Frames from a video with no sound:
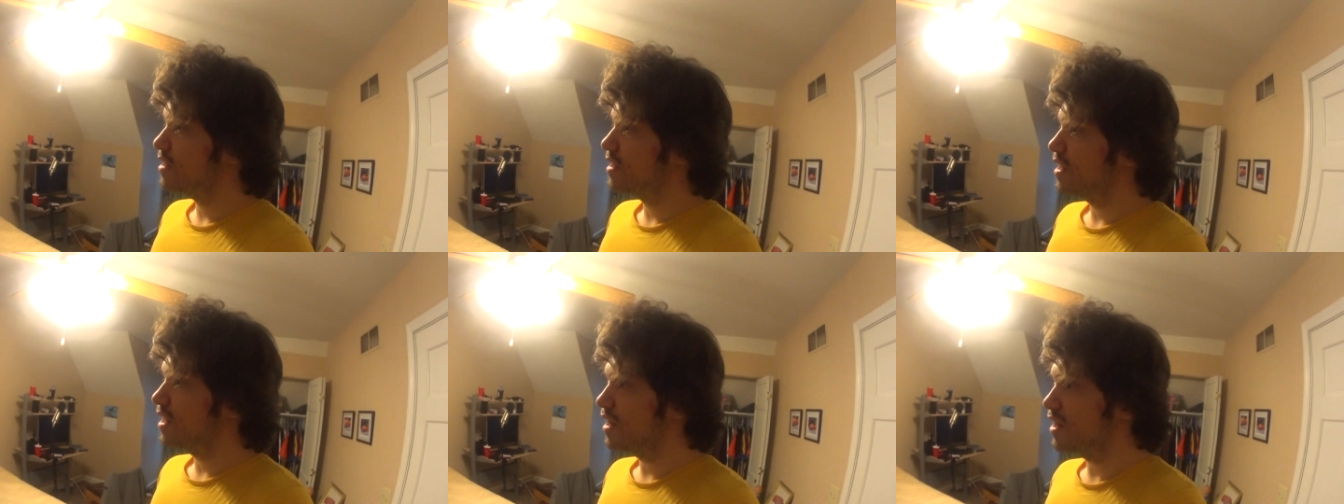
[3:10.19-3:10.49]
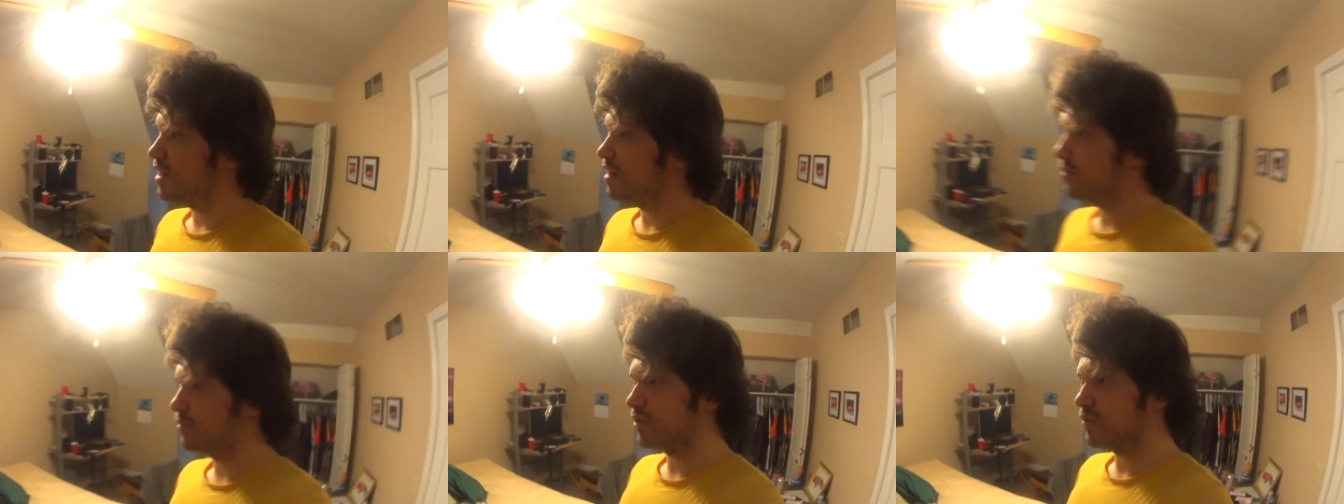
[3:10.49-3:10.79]

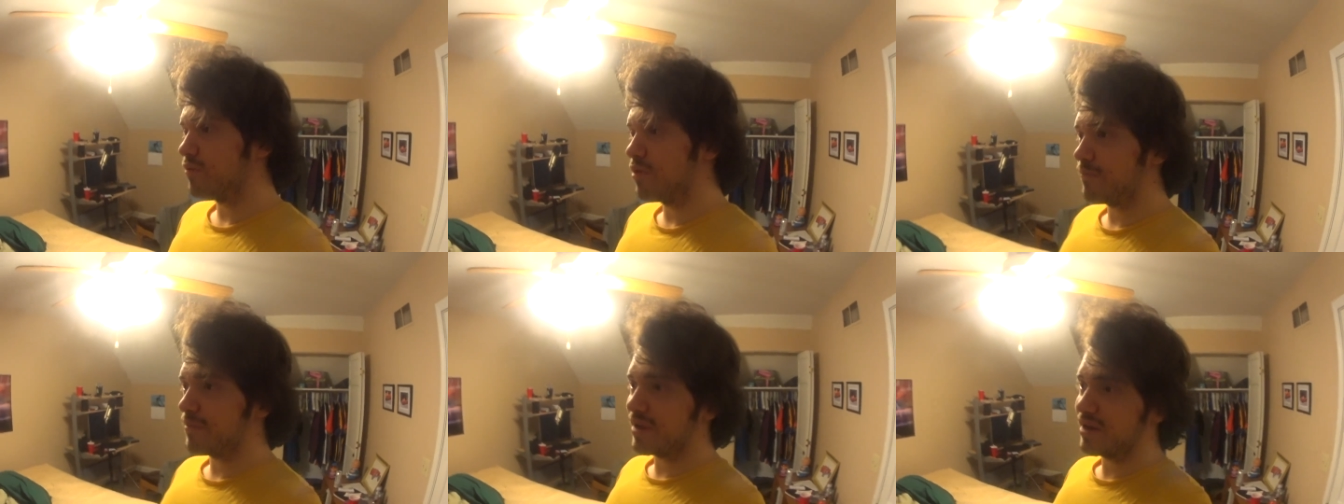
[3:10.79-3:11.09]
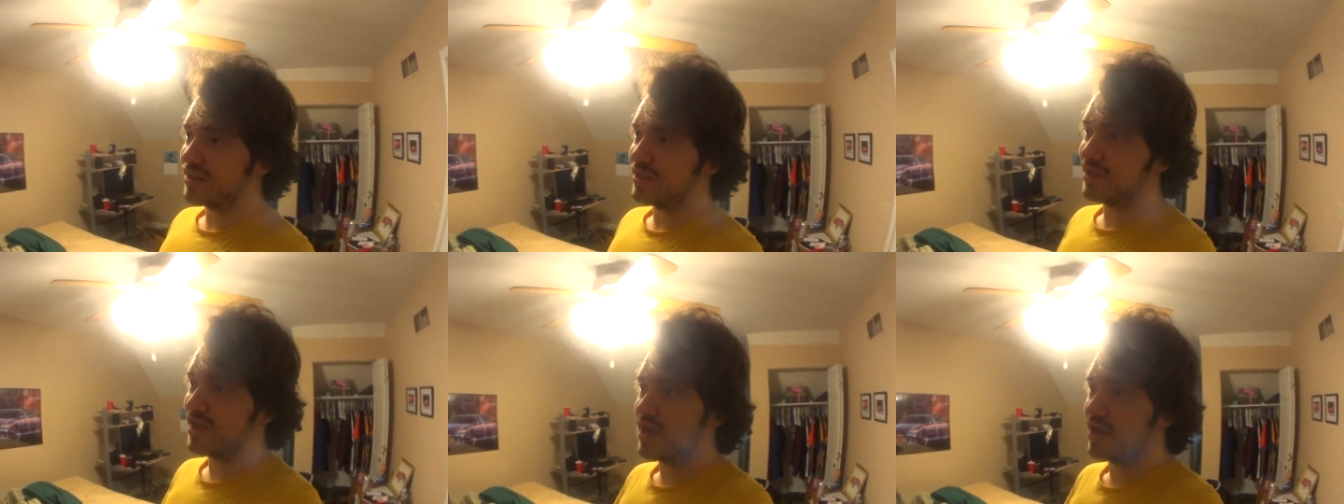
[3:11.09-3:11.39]
There won't be
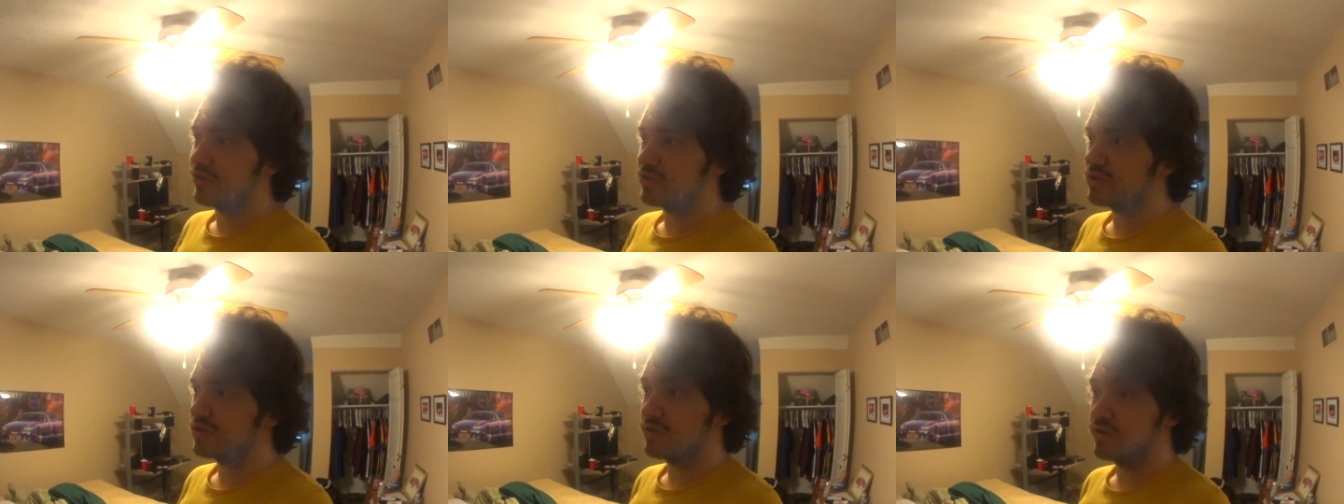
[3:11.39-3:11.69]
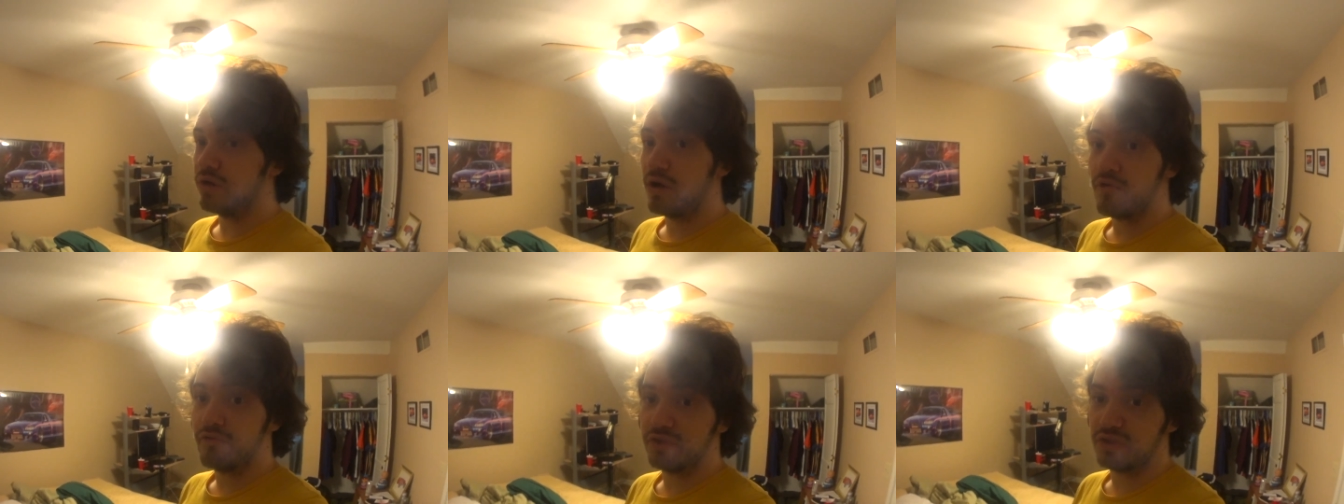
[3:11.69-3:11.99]
anything else. There
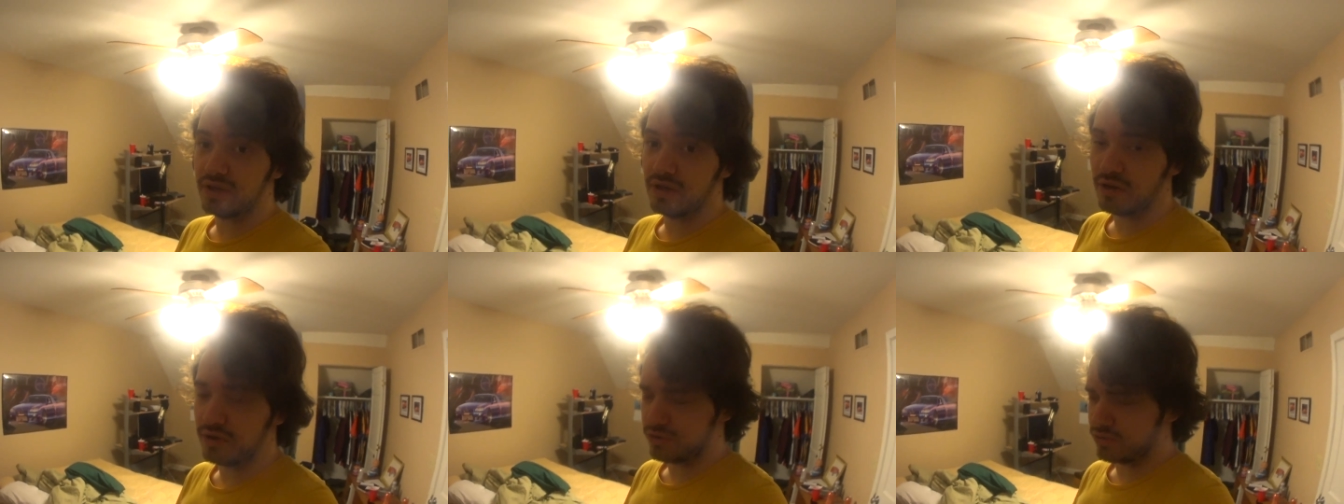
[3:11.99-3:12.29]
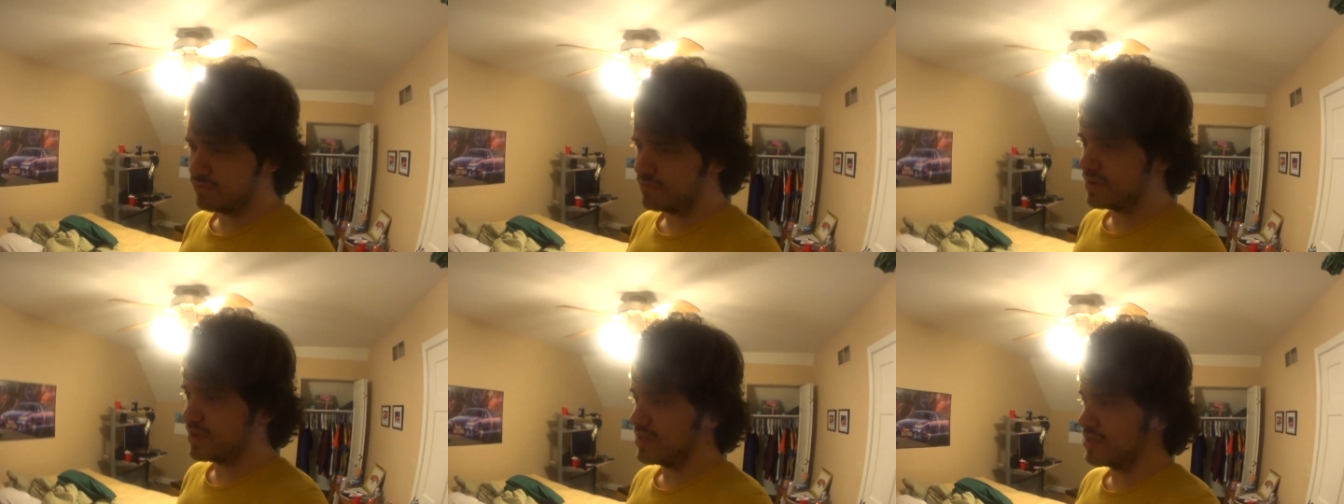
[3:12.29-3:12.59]
will obviously also
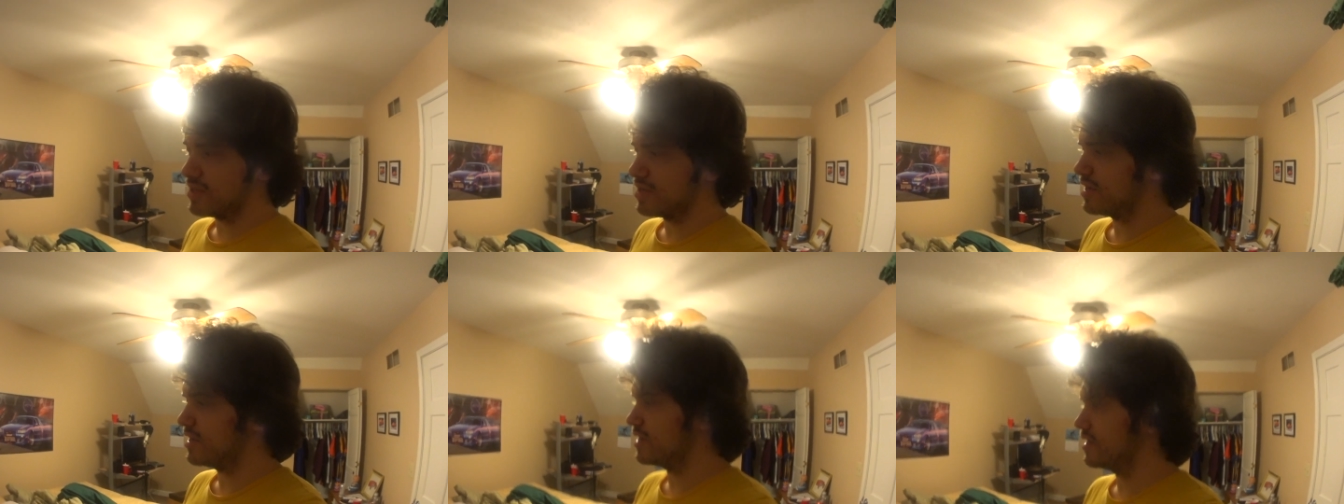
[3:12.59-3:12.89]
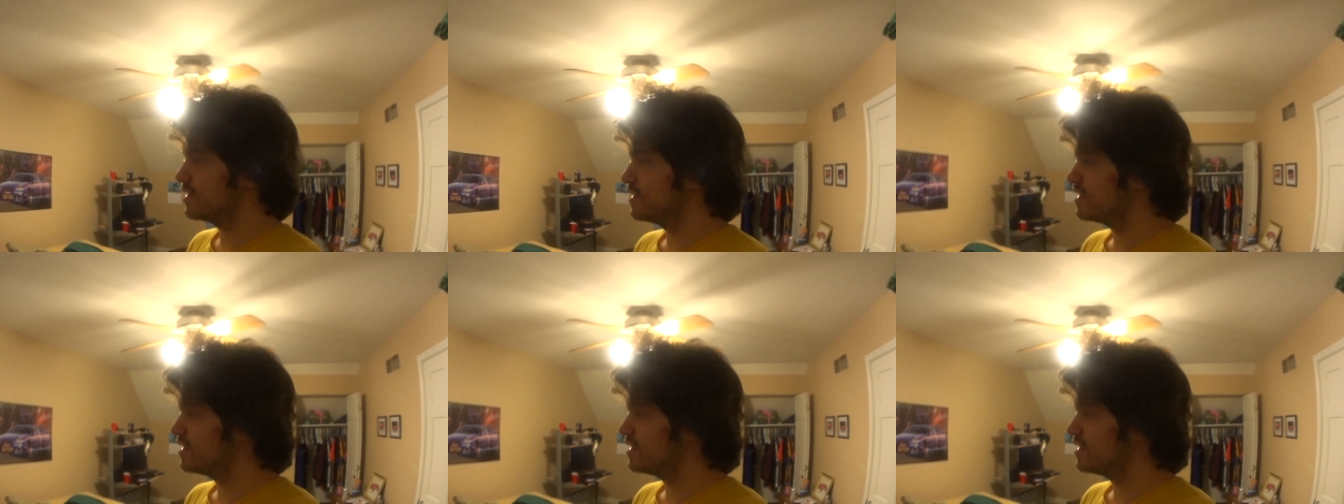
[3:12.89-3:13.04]
be the